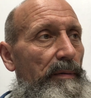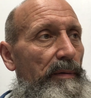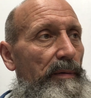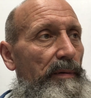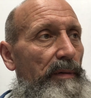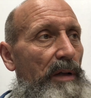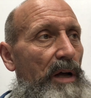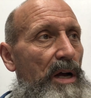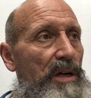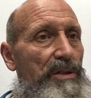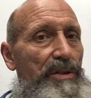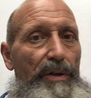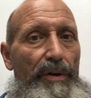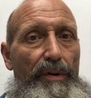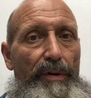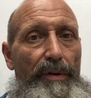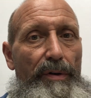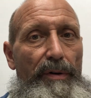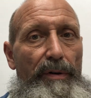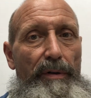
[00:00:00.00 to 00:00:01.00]
lost
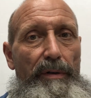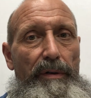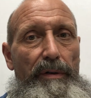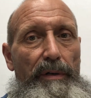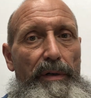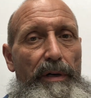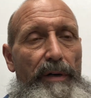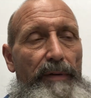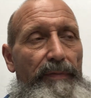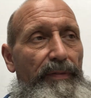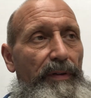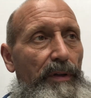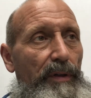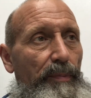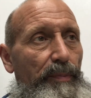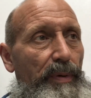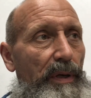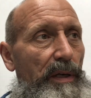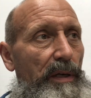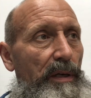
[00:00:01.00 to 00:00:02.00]
their
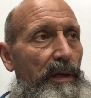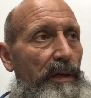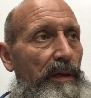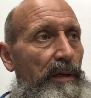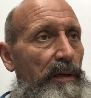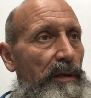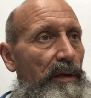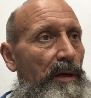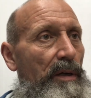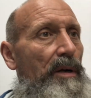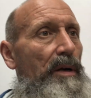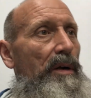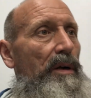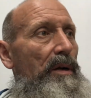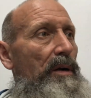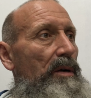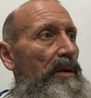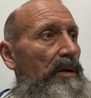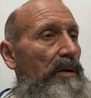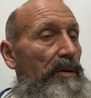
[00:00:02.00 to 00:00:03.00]
Filipina,
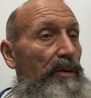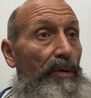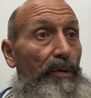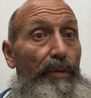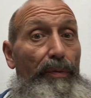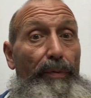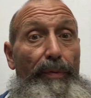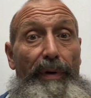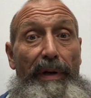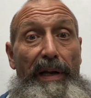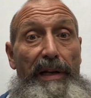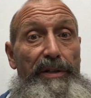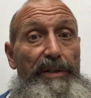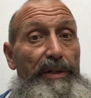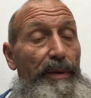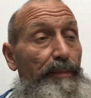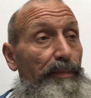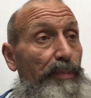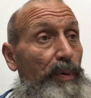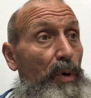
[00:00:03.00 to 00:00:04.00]
or the
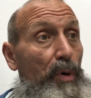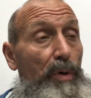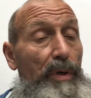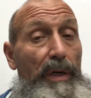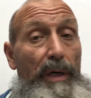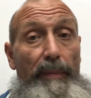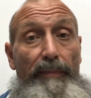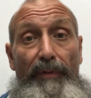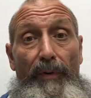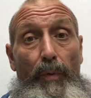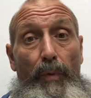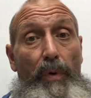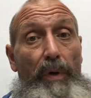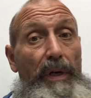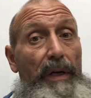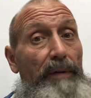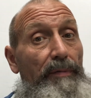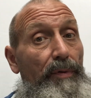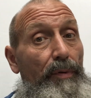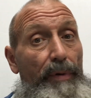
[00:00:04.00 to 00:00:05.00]
relationship broke up for
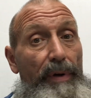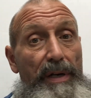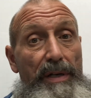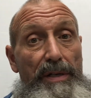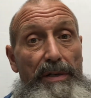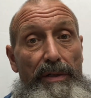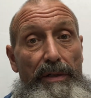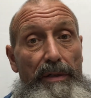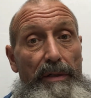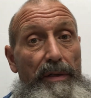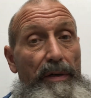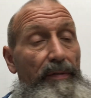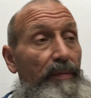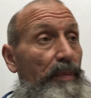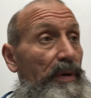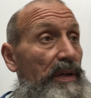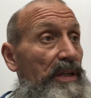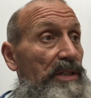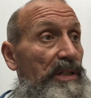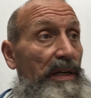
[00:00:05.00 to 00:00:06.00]
whatever reason.
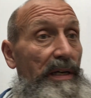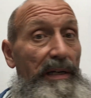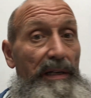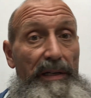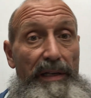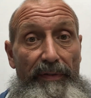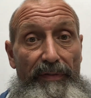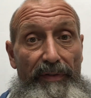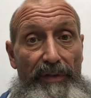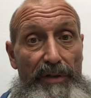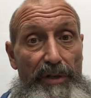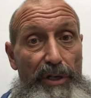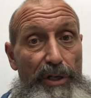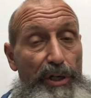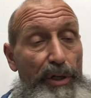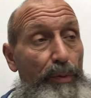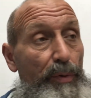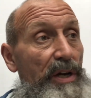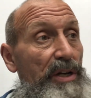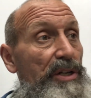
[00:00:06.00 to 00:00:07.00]
Everybody's got a different
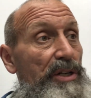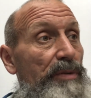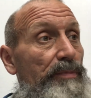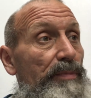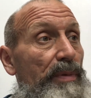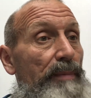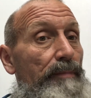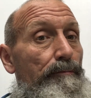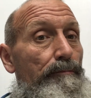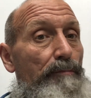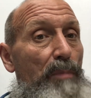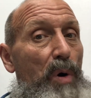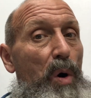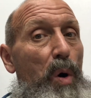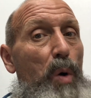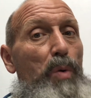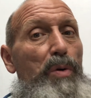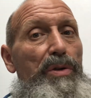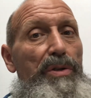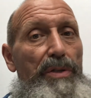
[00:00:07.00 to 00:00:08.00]
situation, but
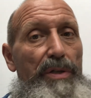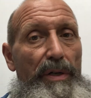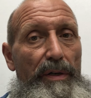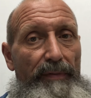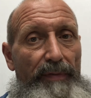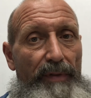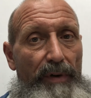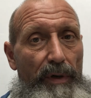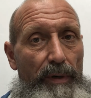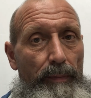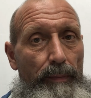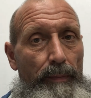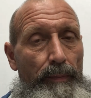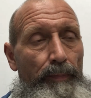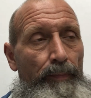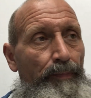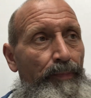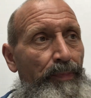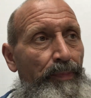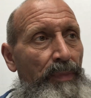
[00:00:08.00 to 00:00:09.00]
most of them
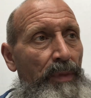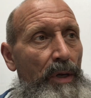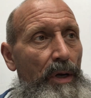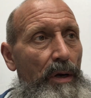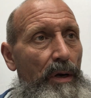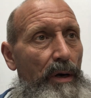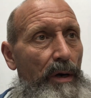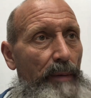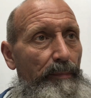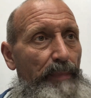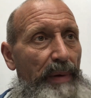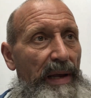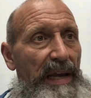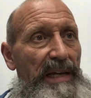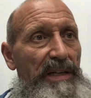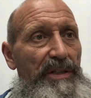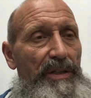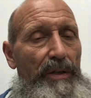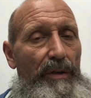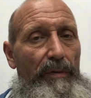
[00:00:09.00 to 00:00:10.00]
are
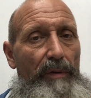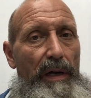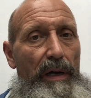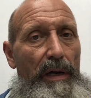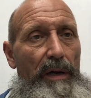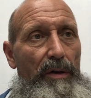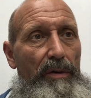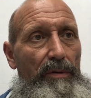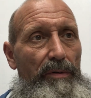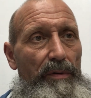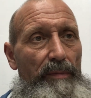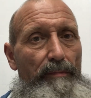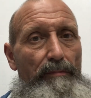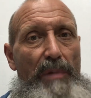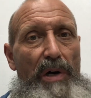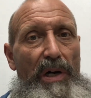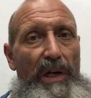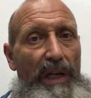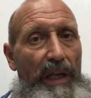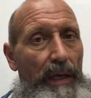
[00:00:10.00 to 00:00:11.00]
based around
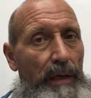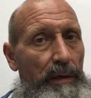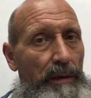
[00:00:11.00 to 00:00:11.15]
money.